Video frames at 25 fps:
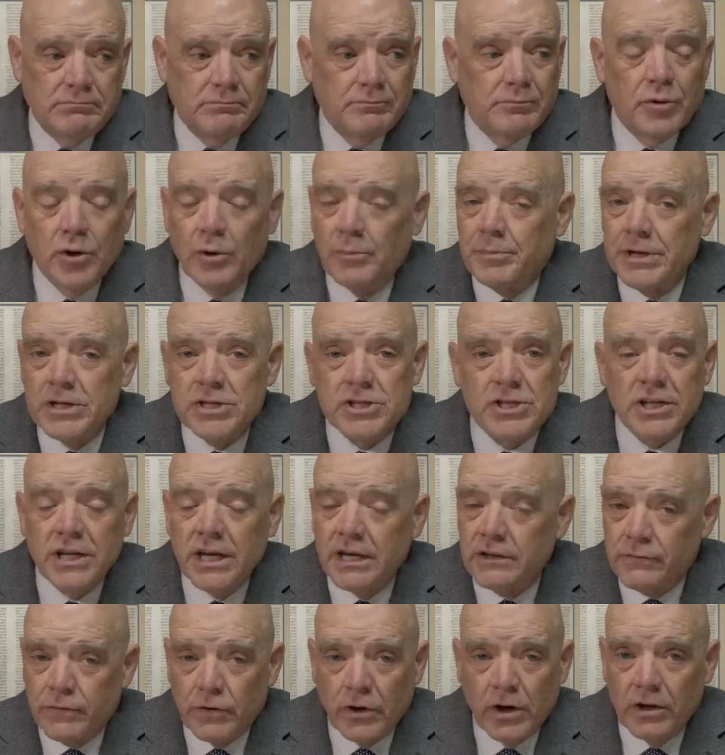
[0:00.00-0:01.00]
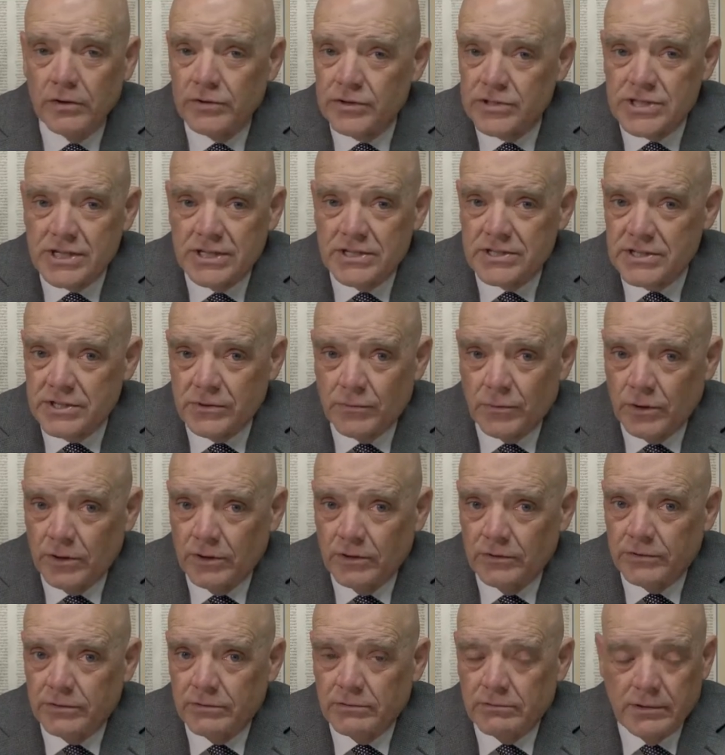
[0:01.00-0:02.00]
propitiate for all the sins of the
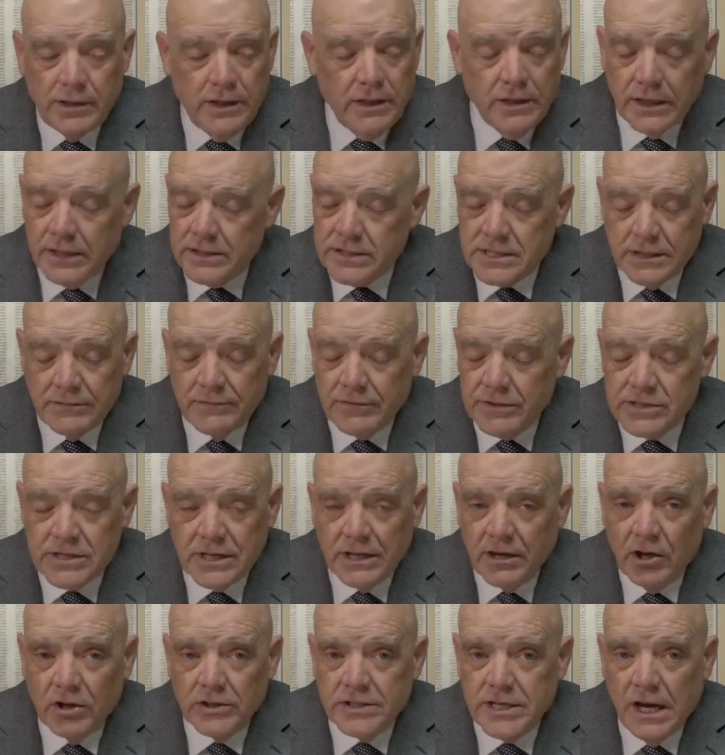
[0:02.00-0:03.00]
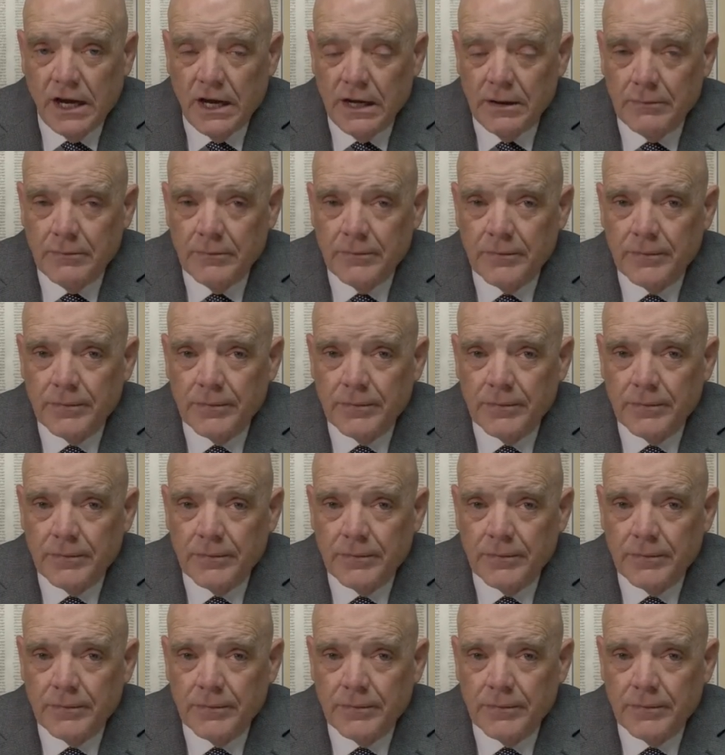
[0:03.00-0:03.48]
world. Let's even say all time.